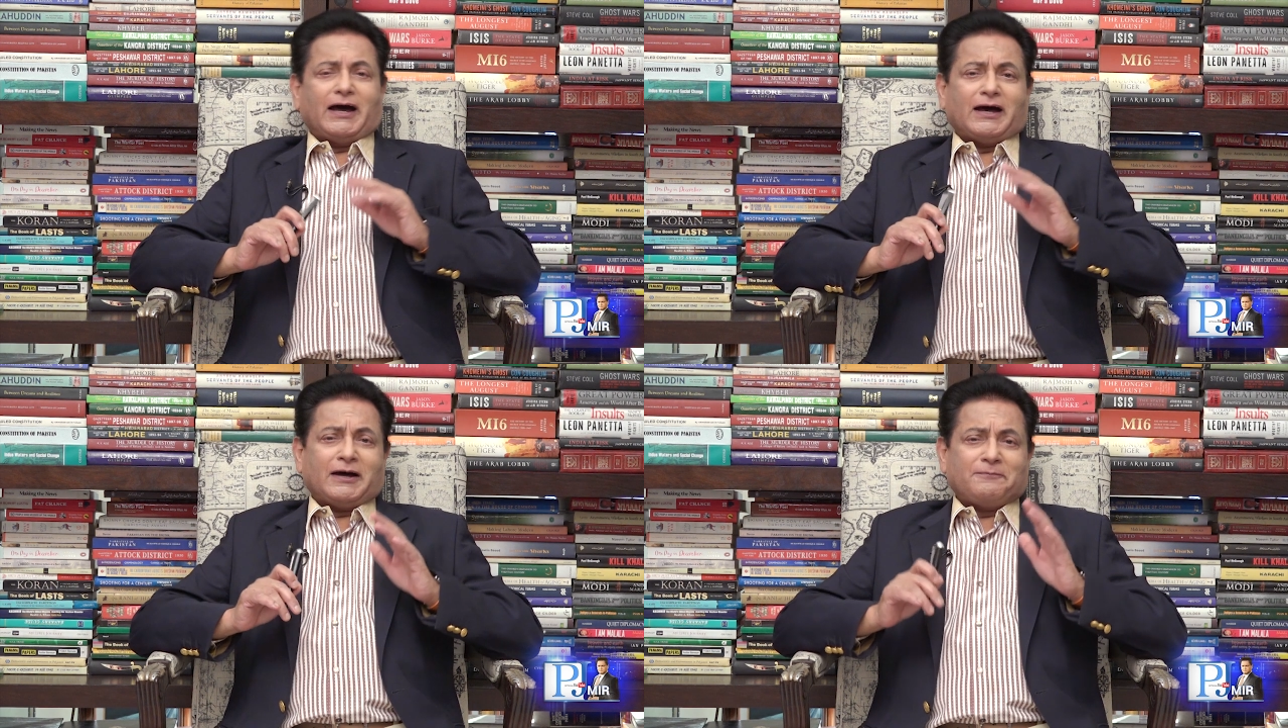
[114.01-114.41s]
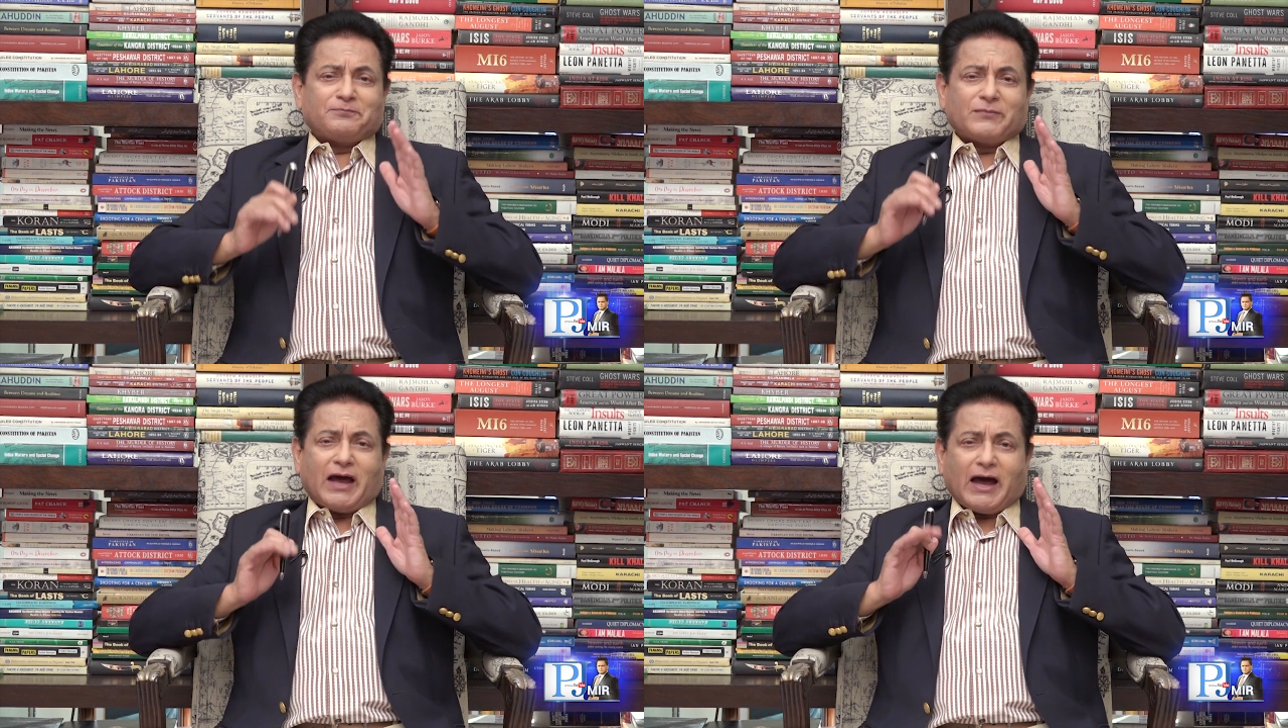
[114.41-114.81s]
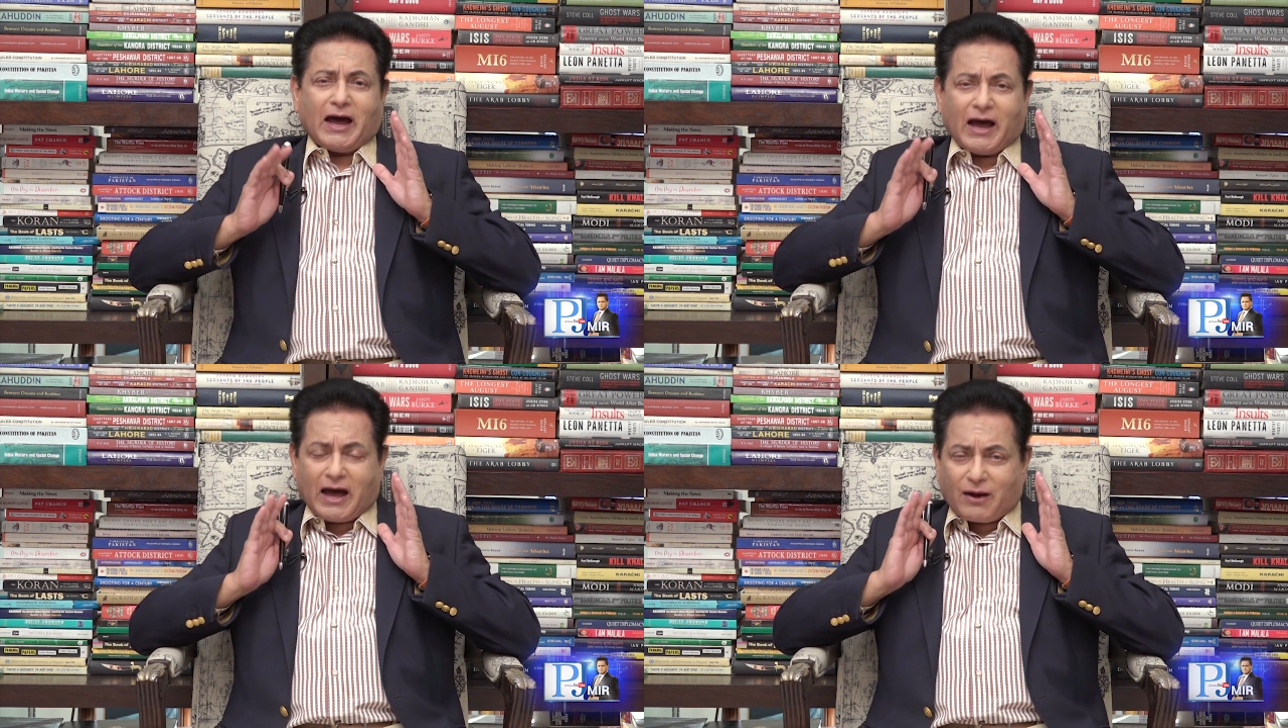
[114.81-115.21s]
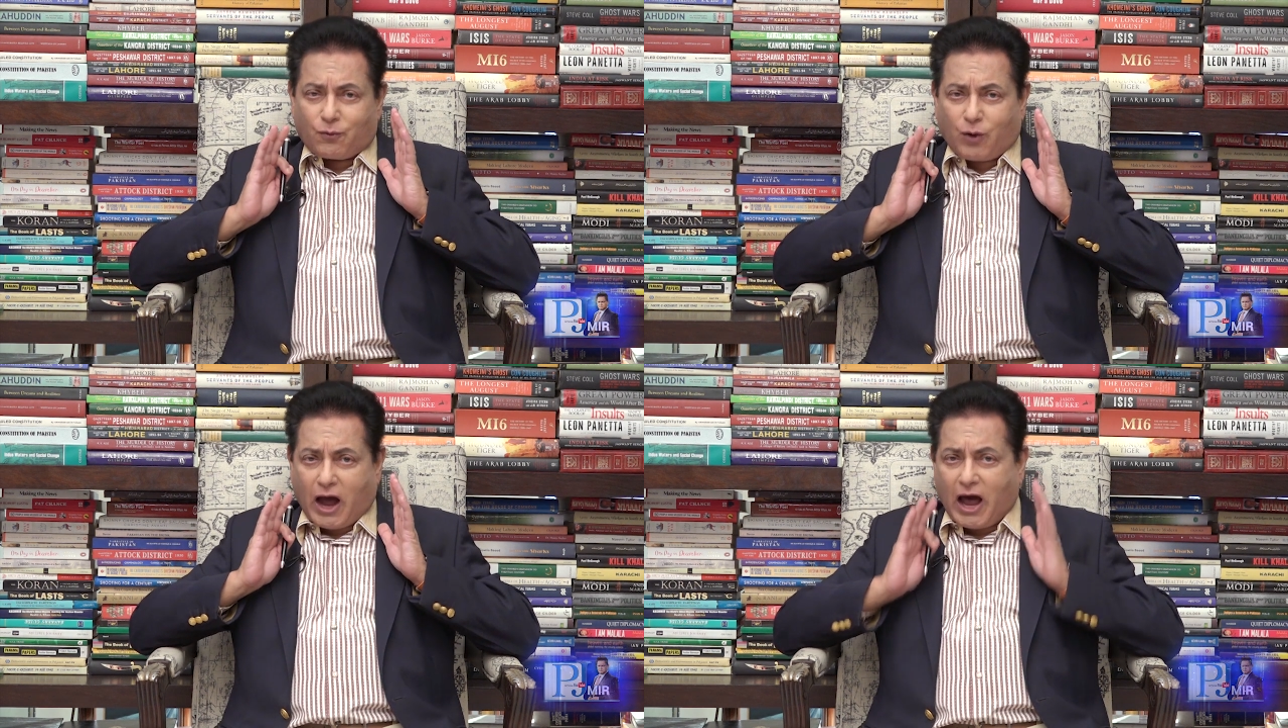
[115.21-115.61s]

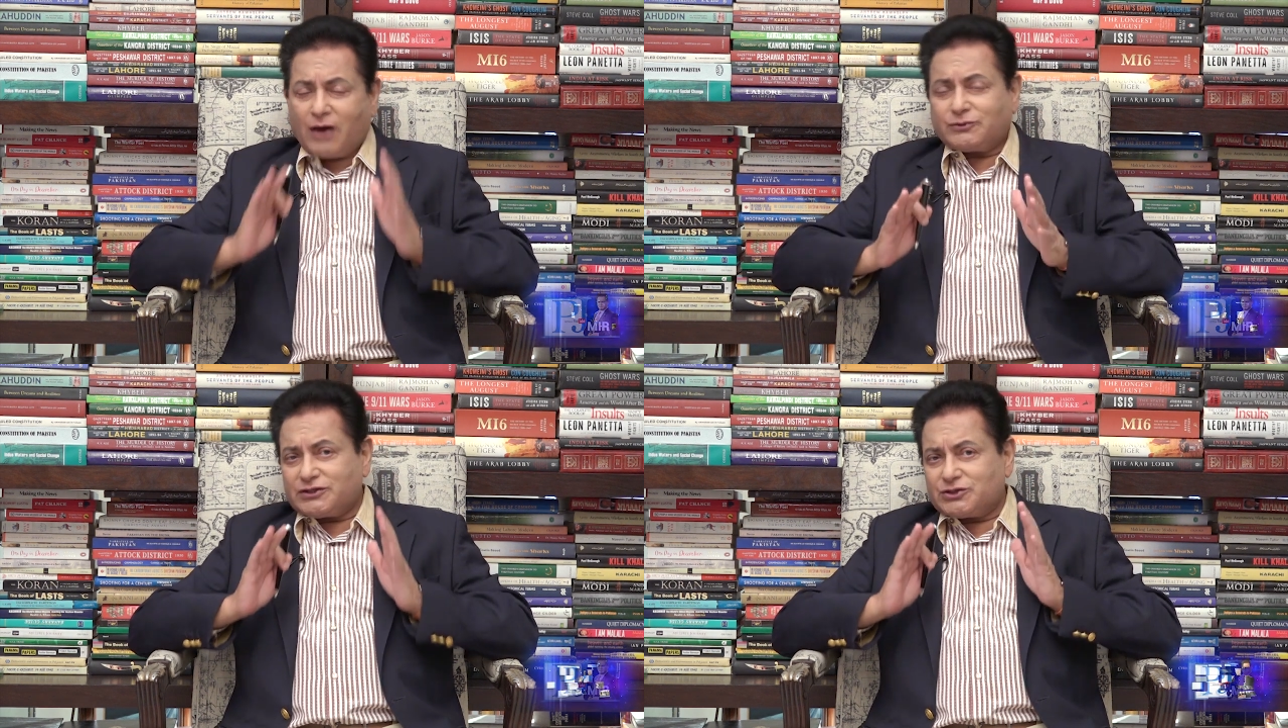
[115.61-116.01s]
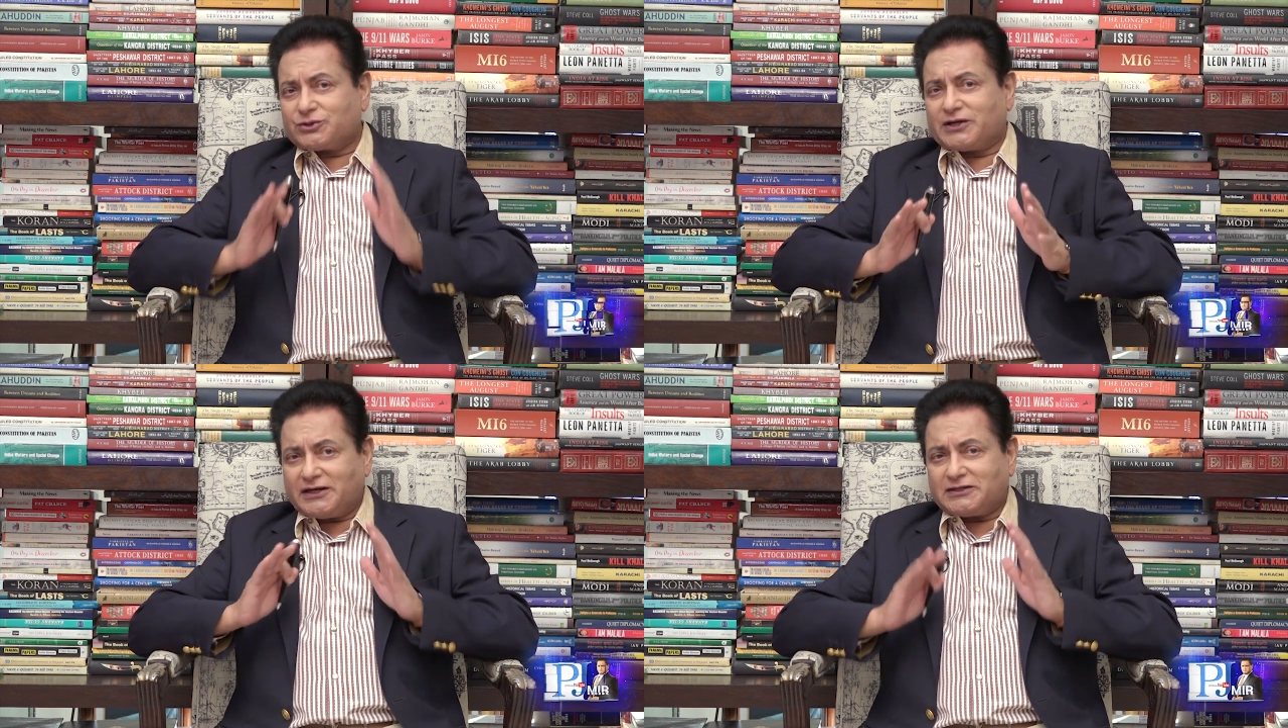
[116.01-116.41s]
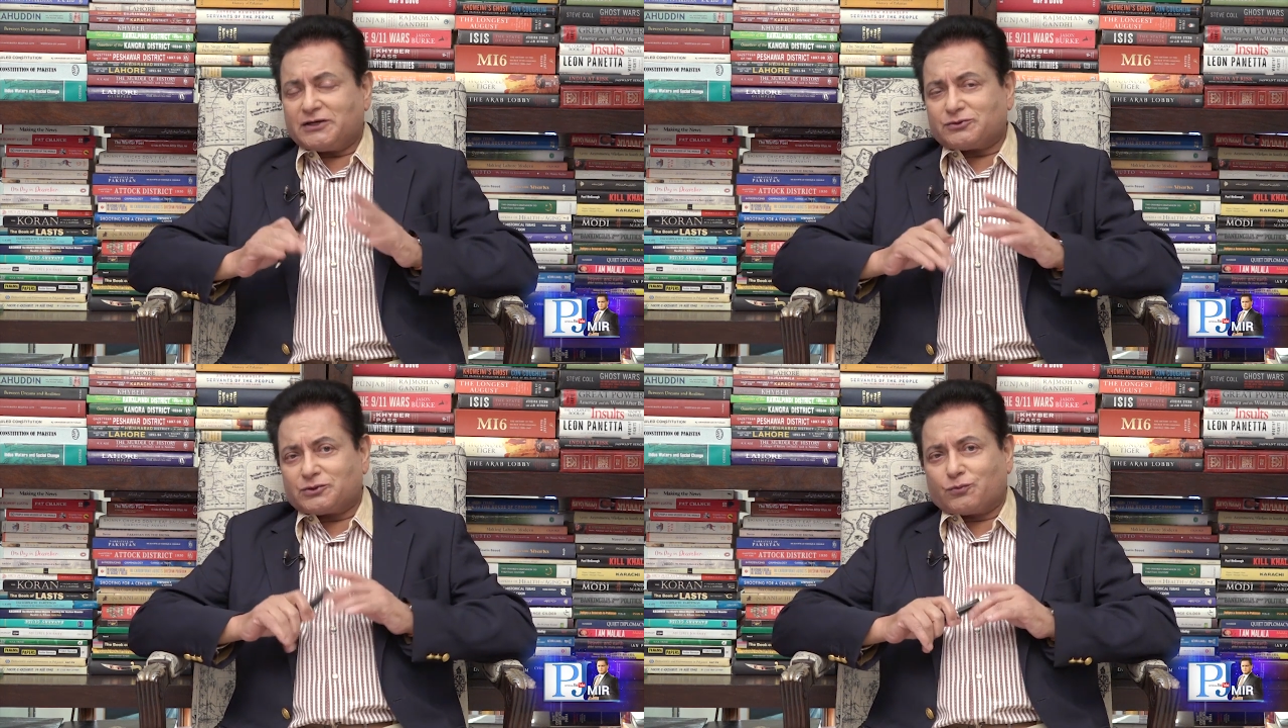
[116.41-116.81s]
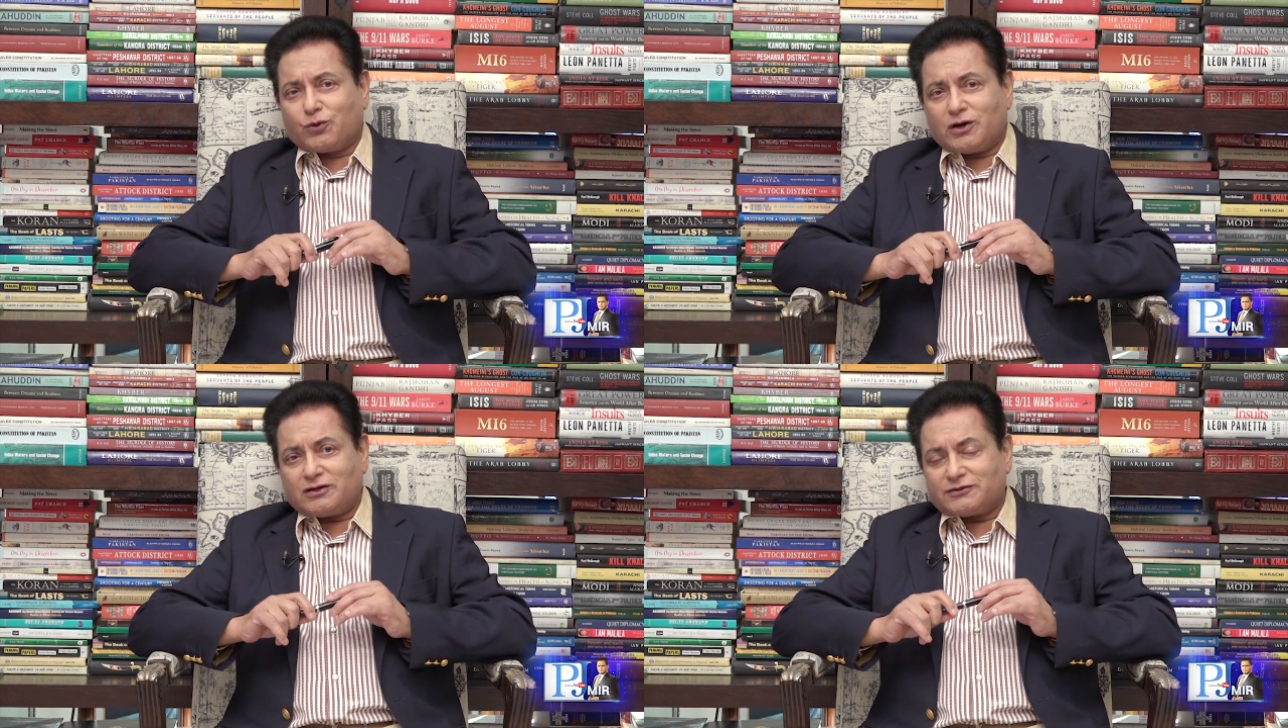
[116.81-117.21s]
how did you get into the
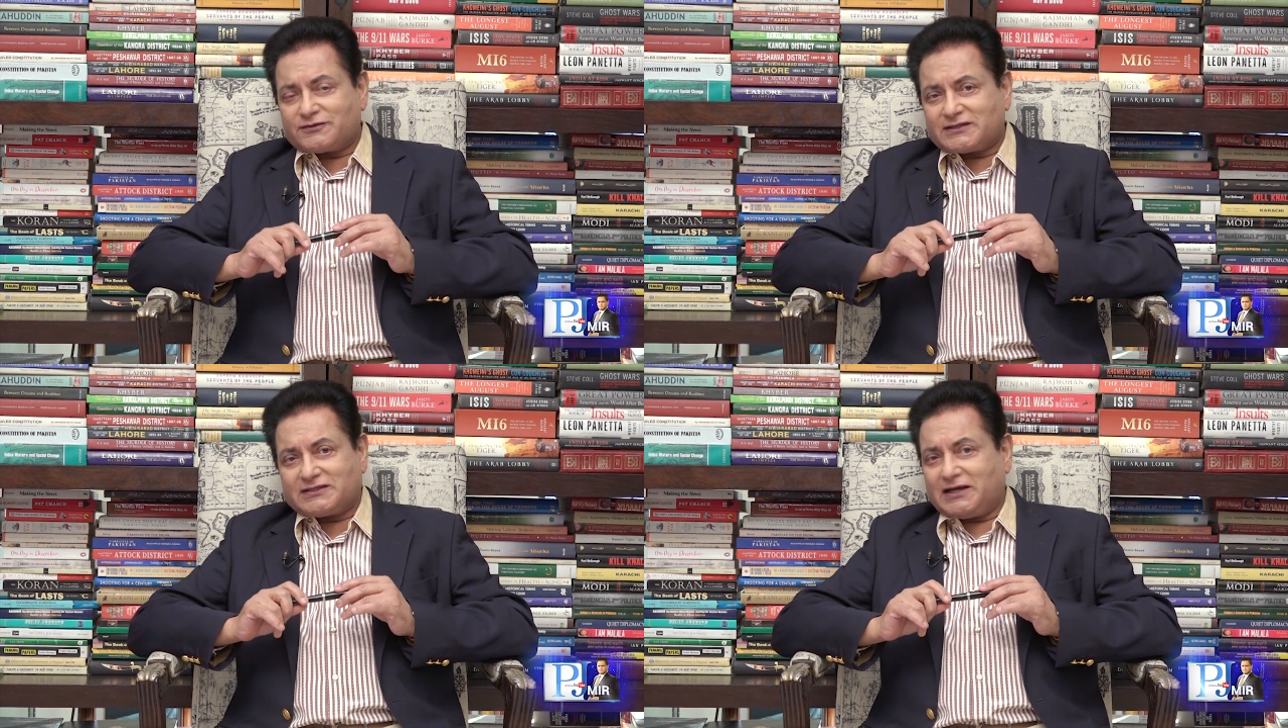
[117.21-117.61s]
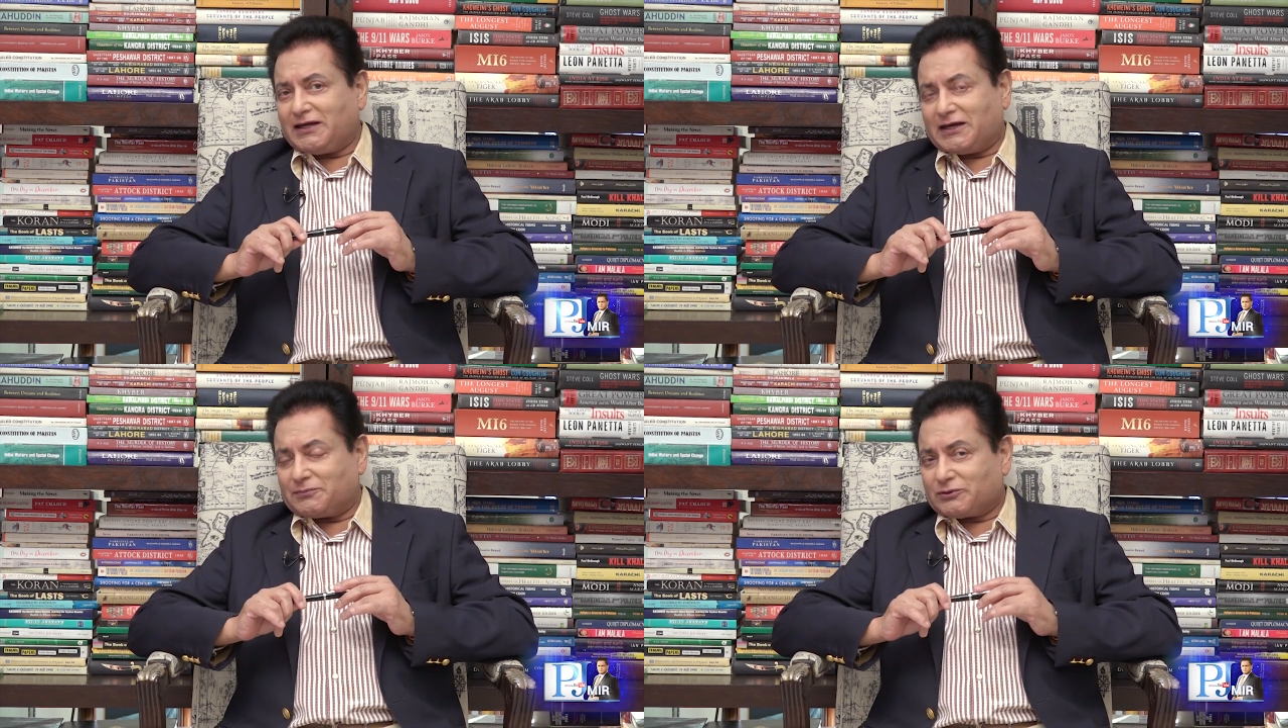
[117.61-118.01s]
world of singing?